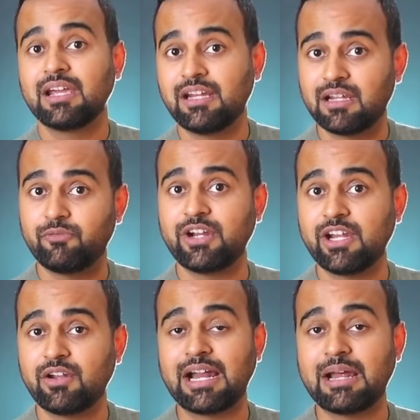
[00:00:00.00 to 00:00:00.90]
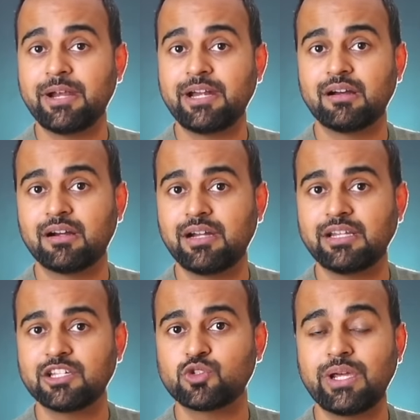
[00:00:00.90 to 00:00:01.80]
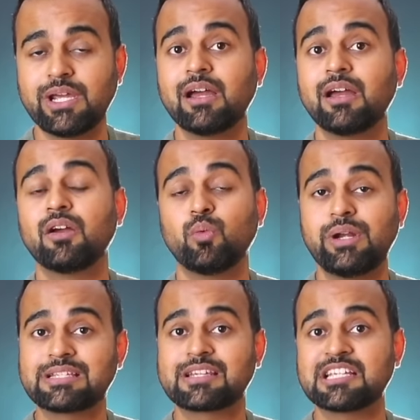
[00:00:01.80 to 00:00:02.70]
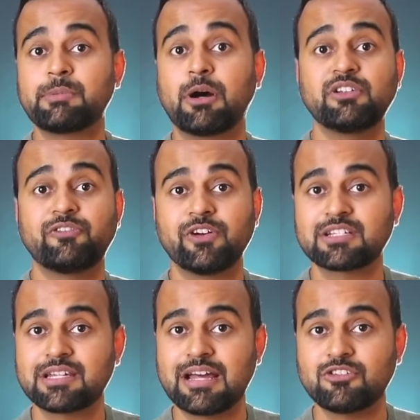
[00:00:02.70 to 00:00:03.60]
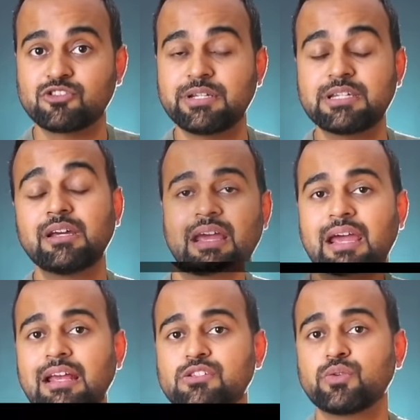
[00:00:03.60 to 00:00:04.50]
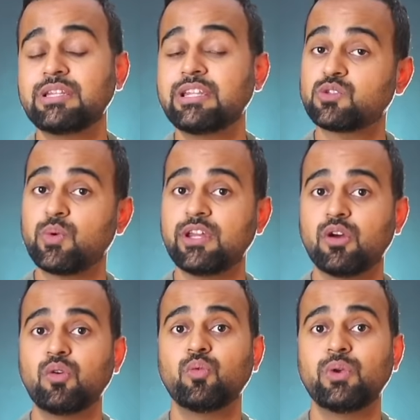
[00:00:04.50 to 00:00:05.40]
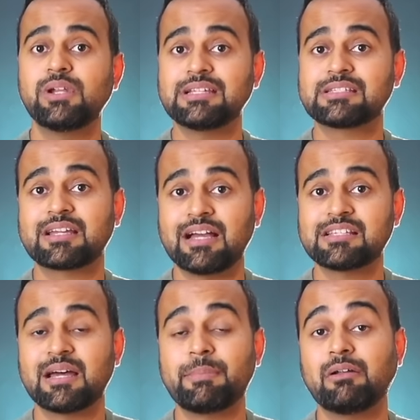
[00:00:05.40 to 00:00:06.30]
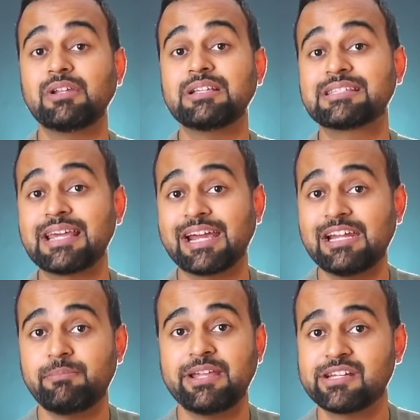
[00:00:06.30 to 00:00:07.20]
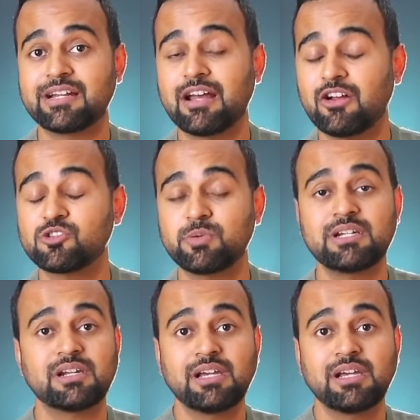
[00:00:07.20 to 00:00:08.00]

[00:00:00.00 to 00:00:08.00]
In a video that I made earlier this week, we discussed about the first announcement. So in this video, we'll discuss about the second major announcement,